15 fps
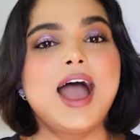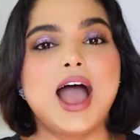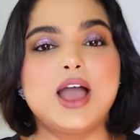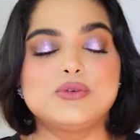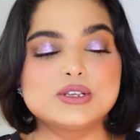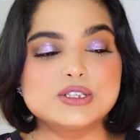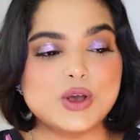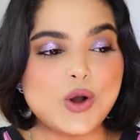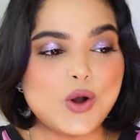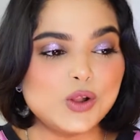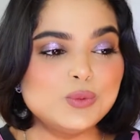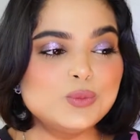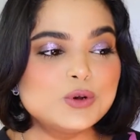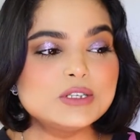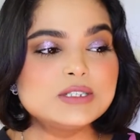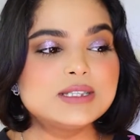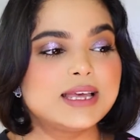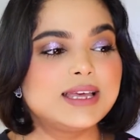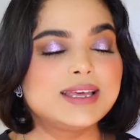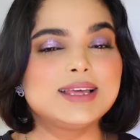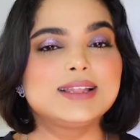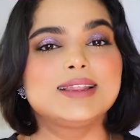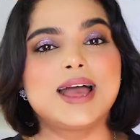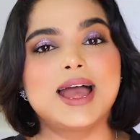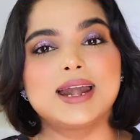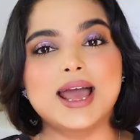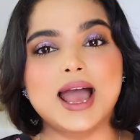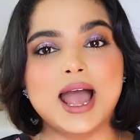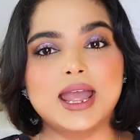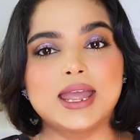I was almost thinking that
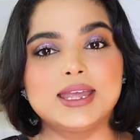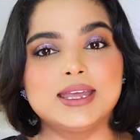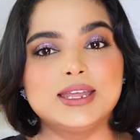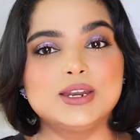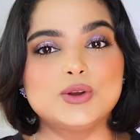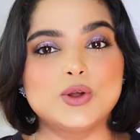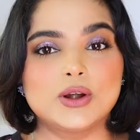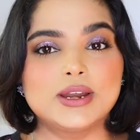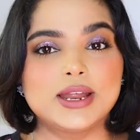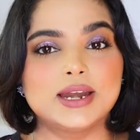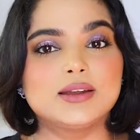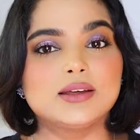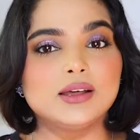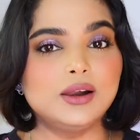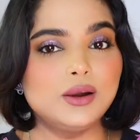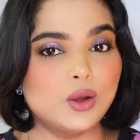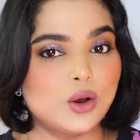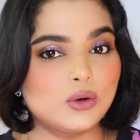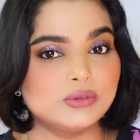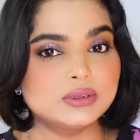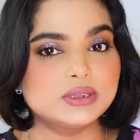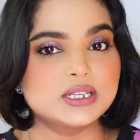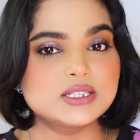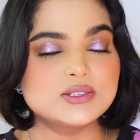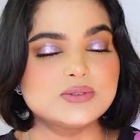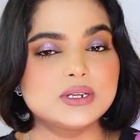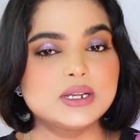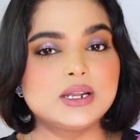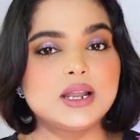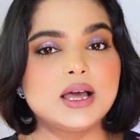I cannot get along with this
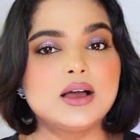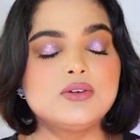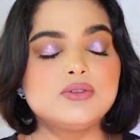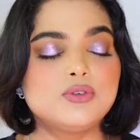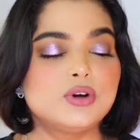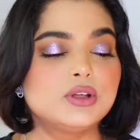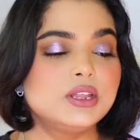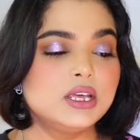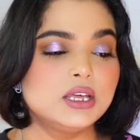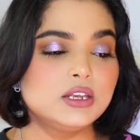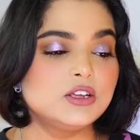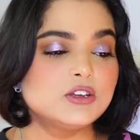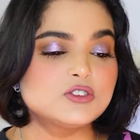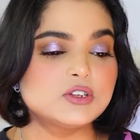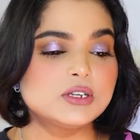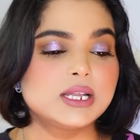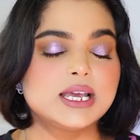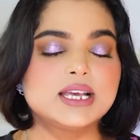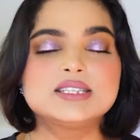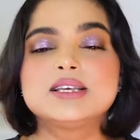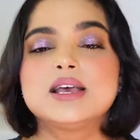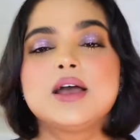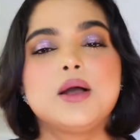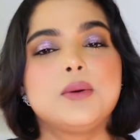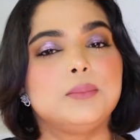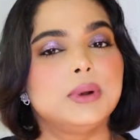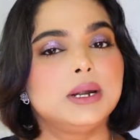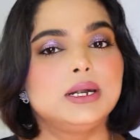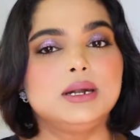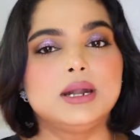vanilla for the initial days,
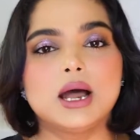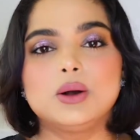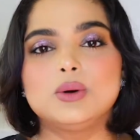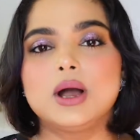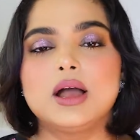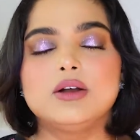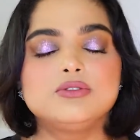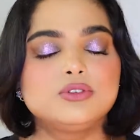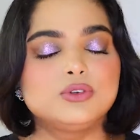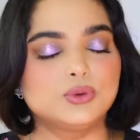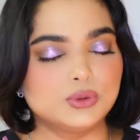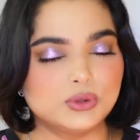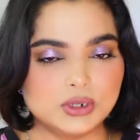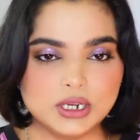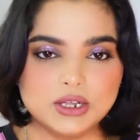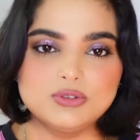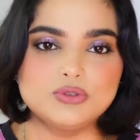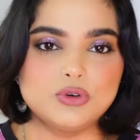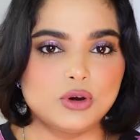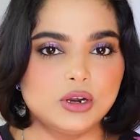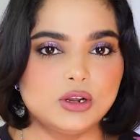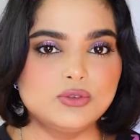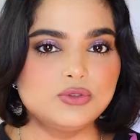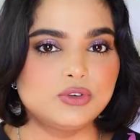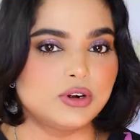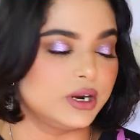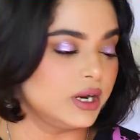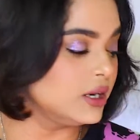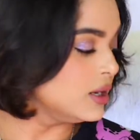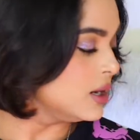but now I've totally fallen for
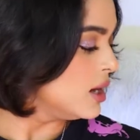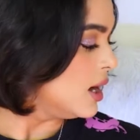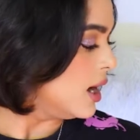it.